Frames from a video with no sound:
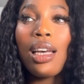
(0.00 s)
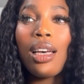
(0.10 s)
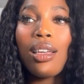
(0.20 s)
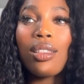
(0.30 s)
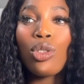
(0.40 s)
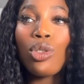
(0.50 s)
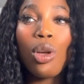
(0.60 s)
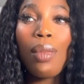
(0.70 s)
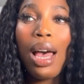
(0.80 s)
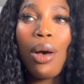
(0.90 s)
some
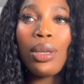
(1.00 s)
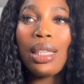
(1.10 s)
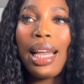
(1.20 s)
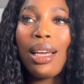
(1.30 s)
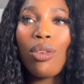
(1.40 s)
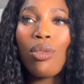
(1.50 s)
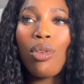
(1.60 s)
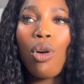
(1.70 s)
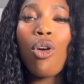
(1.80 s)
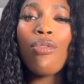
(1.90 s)
hours, like
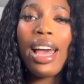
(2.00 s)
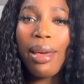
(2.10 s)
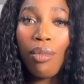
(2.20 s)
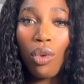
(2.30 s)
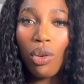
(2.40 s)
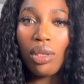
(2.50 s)
over a month.